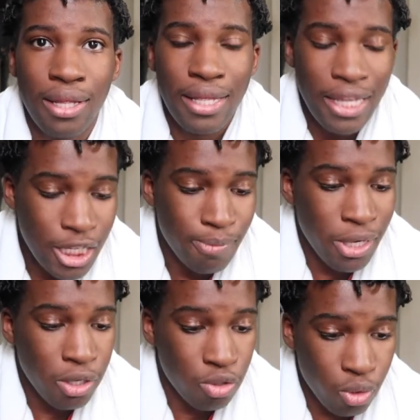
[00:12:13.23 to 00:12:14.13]
He's
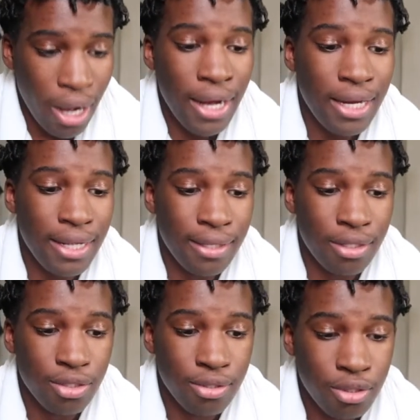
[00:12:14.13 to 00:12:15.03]
been grinding
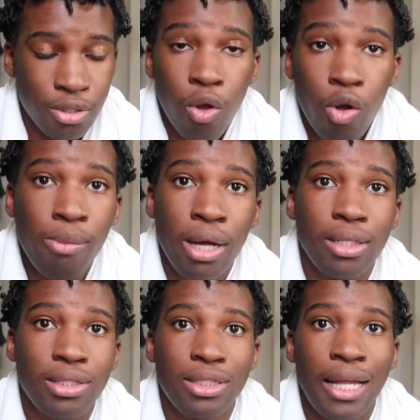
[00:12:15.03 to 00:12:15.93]
so
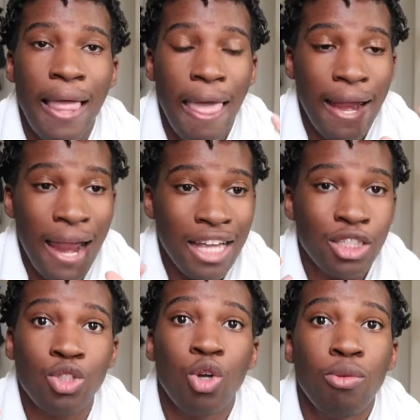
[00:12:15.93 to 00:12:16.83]
much and had
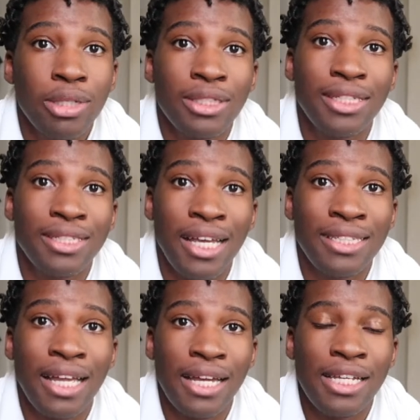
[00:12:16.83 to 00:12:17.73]
so much success
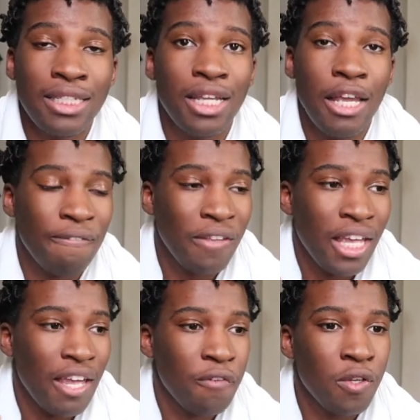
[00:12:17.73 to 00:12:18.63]
that he's,
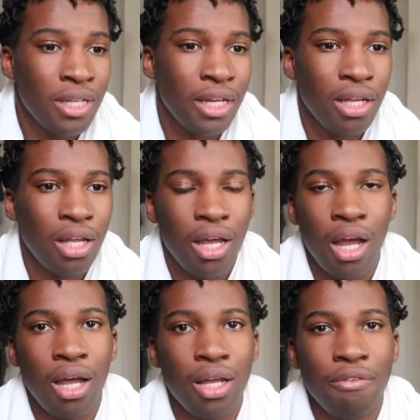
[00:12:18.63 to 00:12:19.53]
if you said,
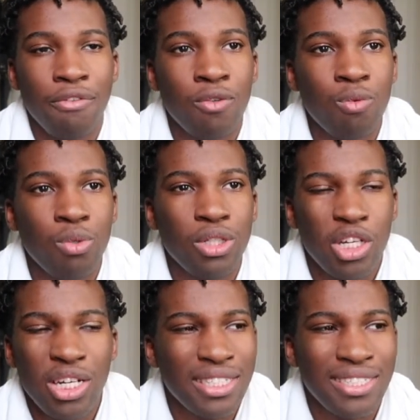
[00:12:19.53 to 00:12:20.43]
if you
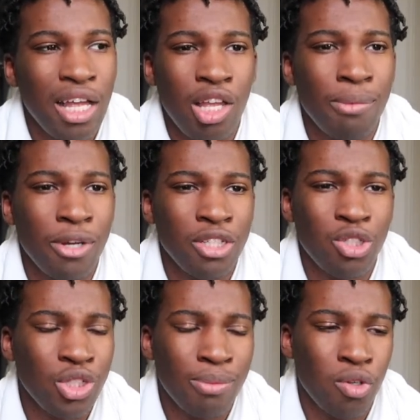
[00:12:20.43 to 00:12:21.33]
couldn't sell him on the
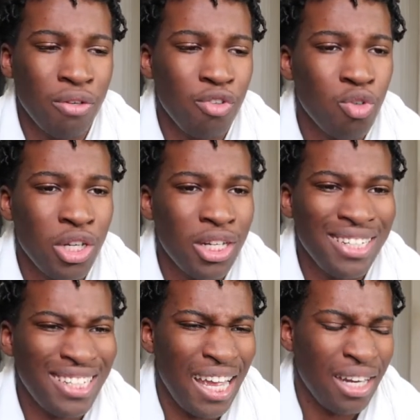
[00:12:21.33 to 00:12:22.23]
dream, or if you
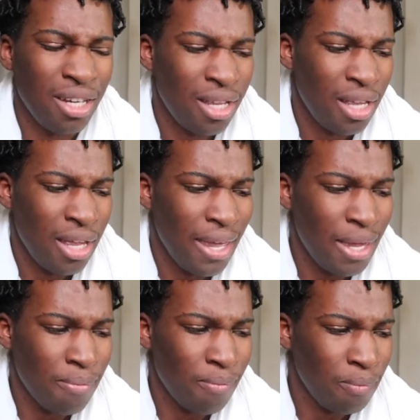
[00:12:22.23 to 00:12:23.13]
couldn't get
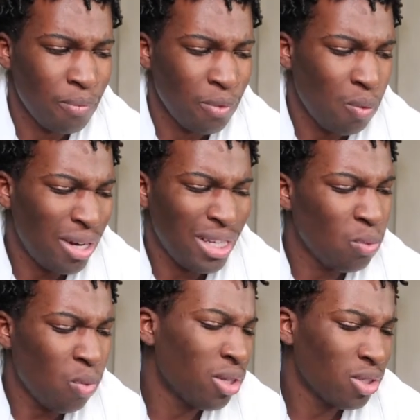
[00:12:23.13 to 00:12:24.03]
him what he
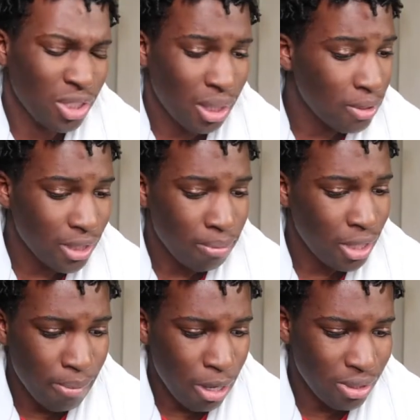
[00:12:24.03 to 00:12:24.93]
wants, or
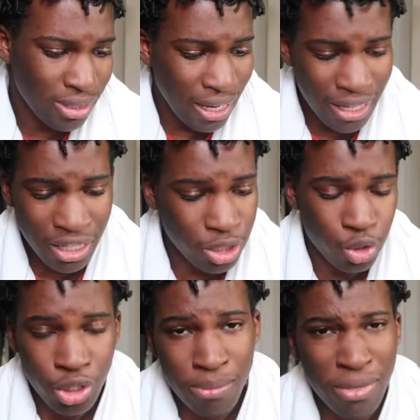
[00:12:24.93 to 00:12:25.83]
something about selling the
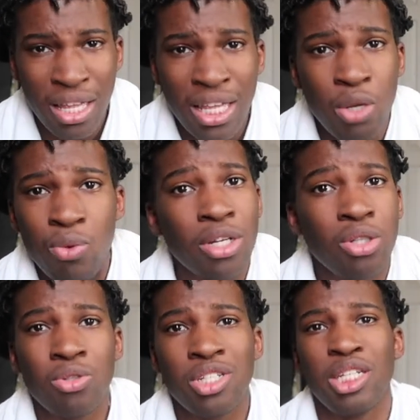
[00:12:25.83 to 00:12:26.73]
dream, he wouldn't
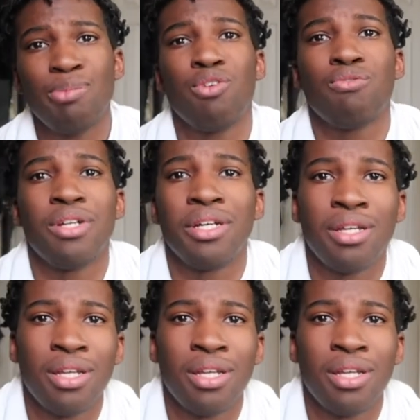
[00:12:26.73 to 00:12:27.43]
lose sleep over it.